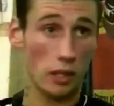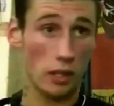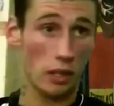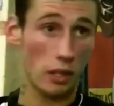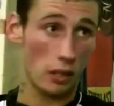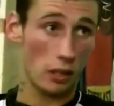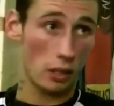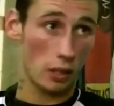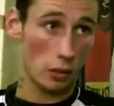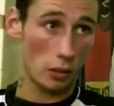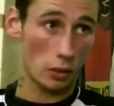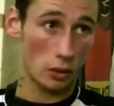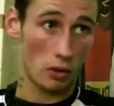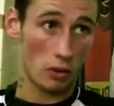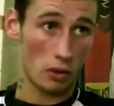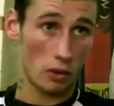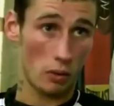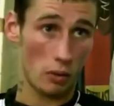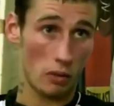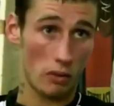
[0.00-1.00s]
I was
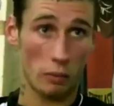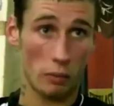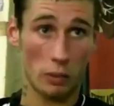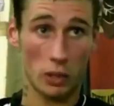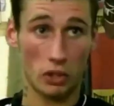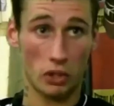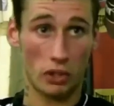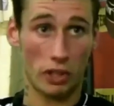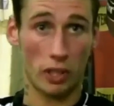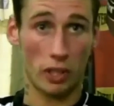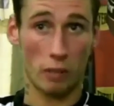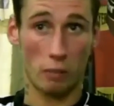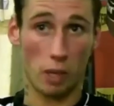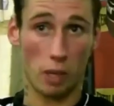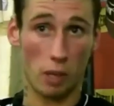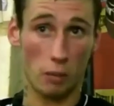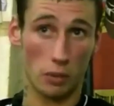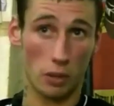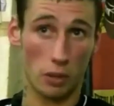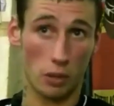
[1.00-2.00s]
over the moon for my trainer
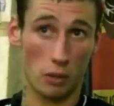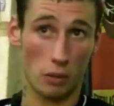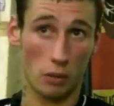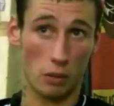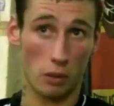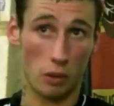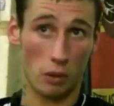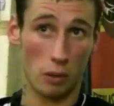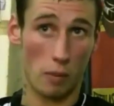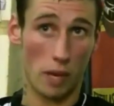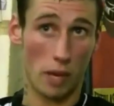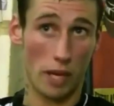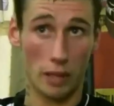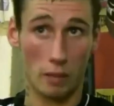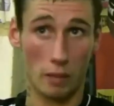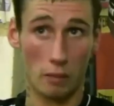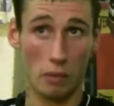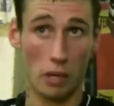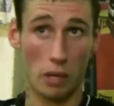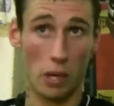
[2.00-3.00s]
Bob. You know, I
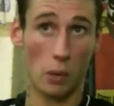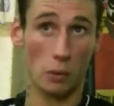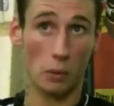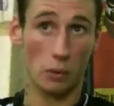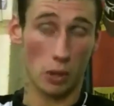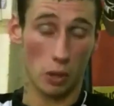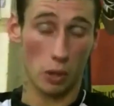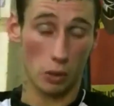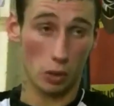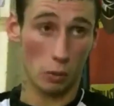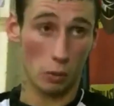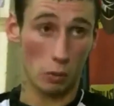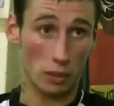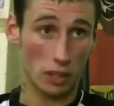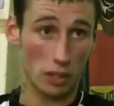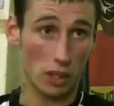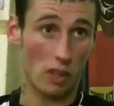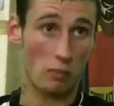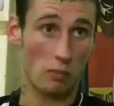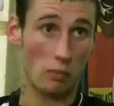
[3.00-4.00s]
made him proud. You know, I done
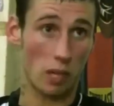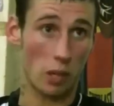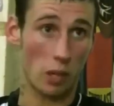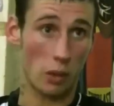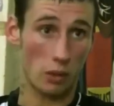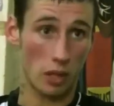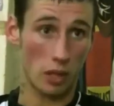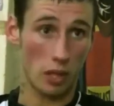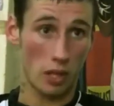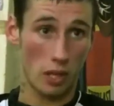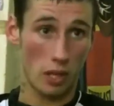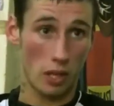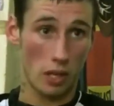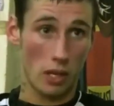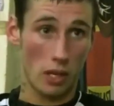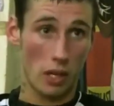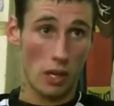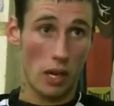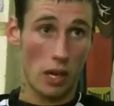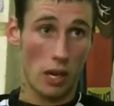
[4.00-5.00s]
myself proud,
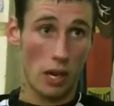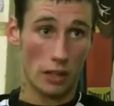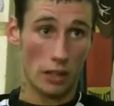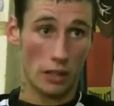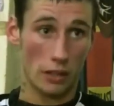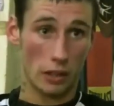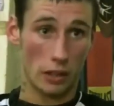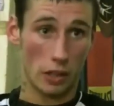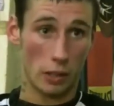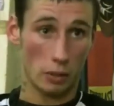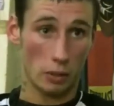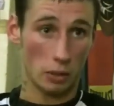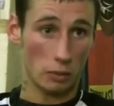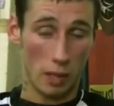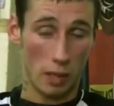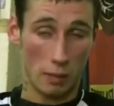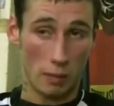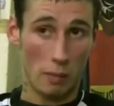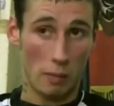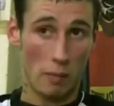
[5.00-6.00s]
and it's
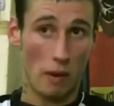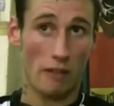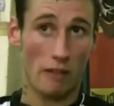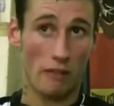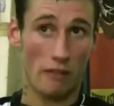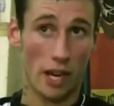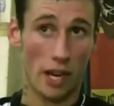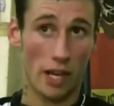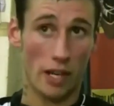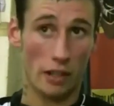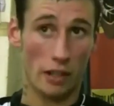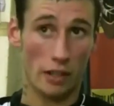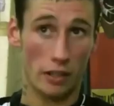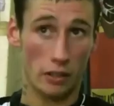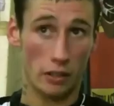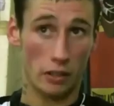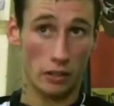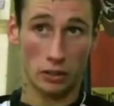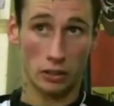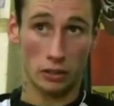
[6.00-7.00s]
made me a better fighter.
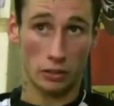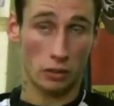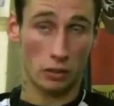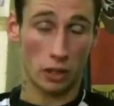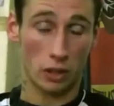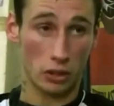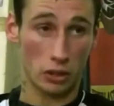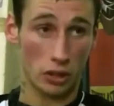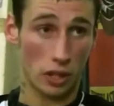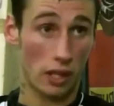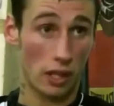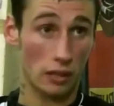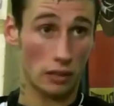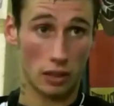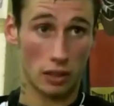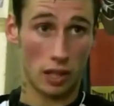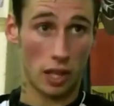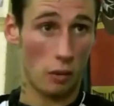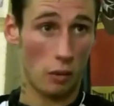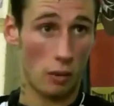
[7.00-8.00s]
And I just
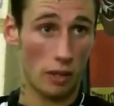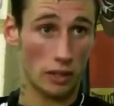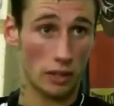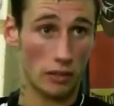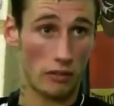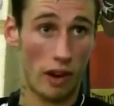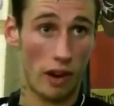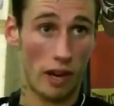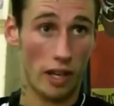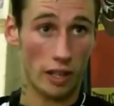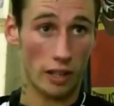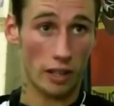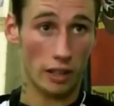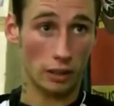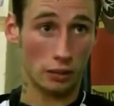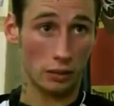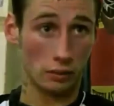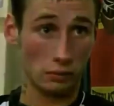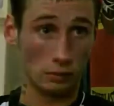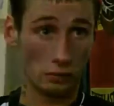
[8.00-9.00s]
can't wait to fight
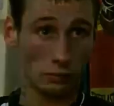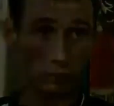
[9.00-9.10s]
again, man.